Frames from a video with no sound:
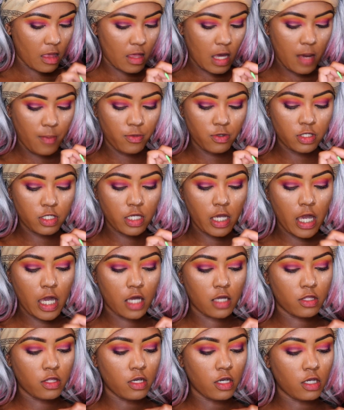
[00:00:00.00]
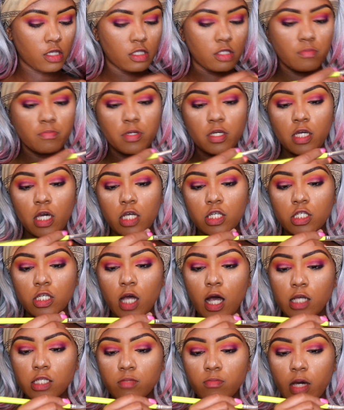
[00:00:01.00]
I'm going to take this BH
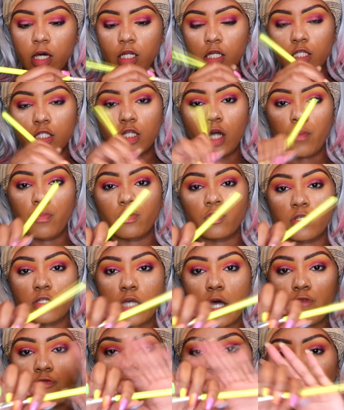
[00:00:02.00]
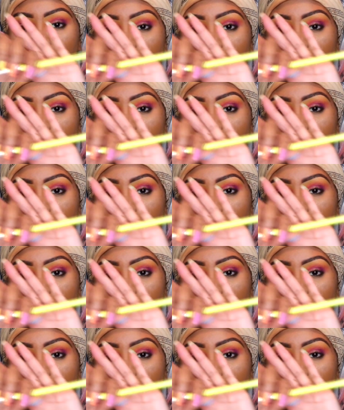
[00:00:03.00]
Cosmetics number 7